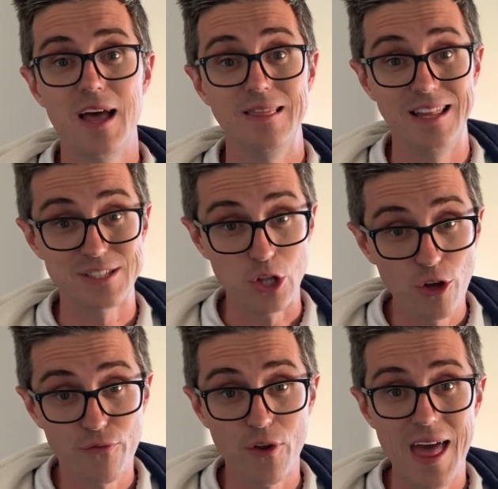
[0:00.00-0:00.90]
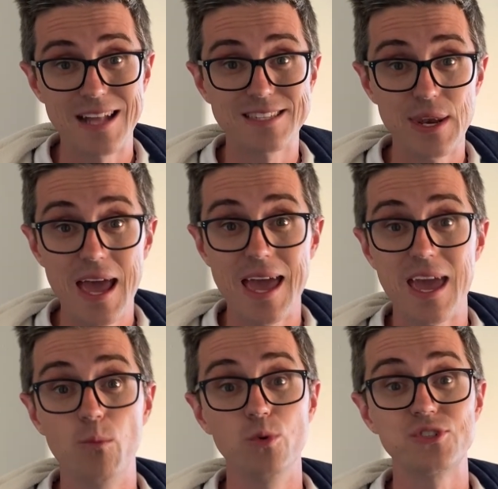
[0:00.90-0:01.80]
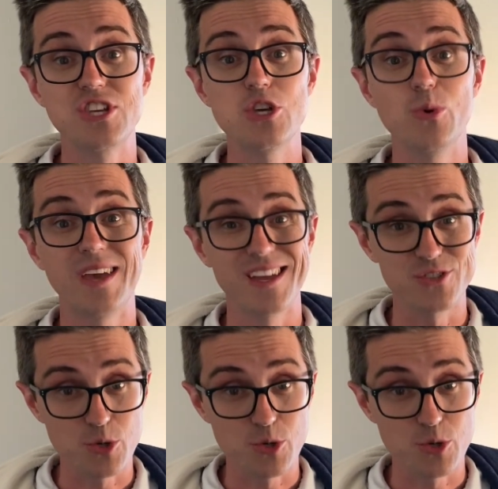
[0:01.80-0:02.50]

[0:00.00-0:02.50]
Let's look for that today, and we'll see you again